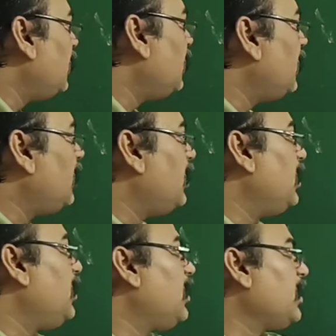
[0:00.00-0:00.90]

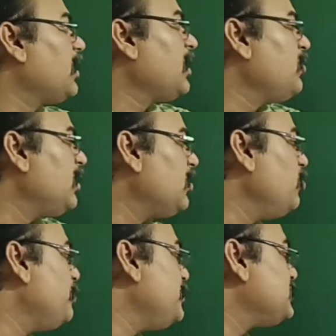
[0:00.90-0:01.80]
Rectangular
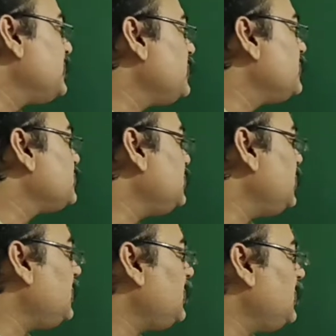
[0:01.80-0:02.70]
loop is there. You can see
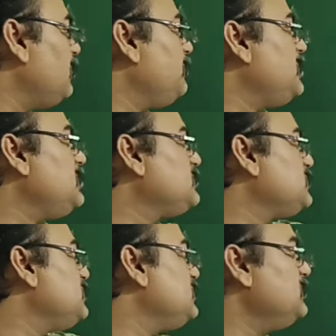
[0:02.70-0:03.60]
A, B,
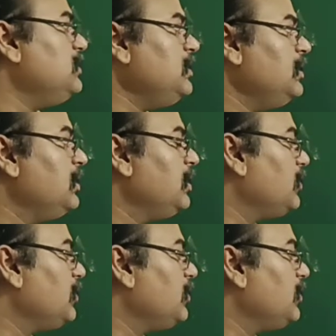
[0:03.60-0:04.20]
C, D.